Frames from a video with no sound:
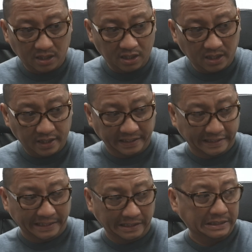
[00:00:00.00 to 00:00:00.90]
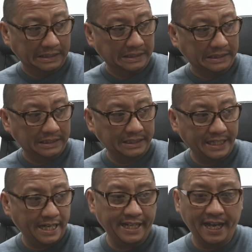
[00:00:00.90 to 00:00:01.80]
until
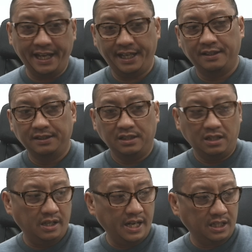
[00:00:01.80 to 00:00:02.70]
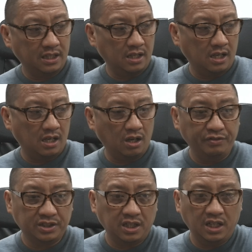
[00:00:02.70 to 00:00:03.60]
today. All right.
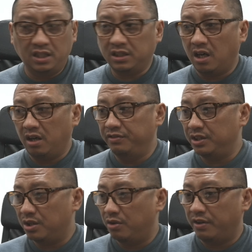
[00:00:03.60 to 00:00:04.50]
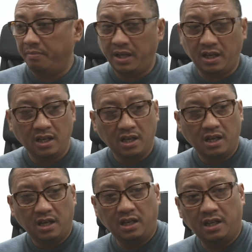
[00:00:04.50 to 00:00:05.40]
Obviously, the star of the show for me
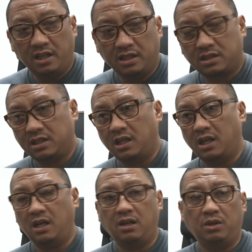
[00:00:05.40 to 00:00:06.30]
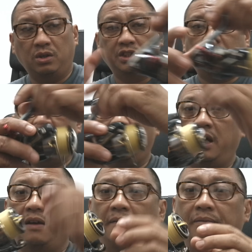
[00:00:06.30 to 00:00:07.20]
is
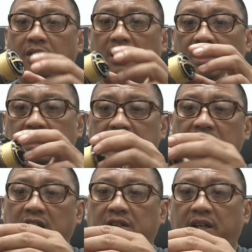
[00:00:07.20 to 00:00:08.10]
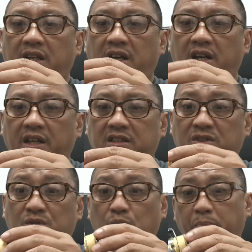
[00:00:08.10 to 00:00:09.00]
Oshikage, and this is it right here. It's
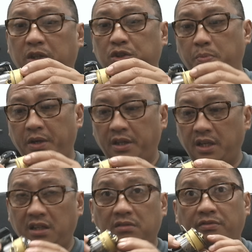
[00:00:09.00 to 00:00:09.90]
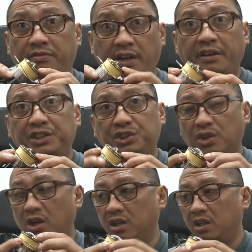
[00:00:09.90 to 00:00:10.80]
super super thin, very
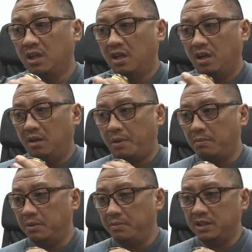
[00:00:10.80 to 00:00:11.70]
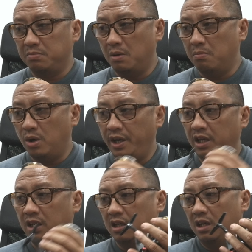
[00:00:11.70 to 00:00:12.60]
strong. Problem is momoy,
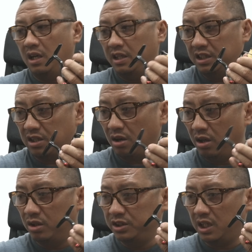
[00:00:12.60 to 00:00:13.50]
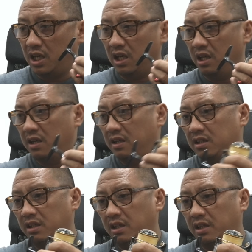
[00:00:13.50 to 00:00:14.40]
but these are all Oshikage
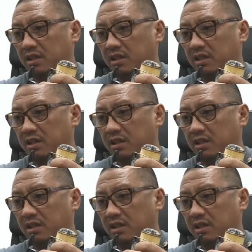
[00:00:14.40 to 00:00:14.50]
here.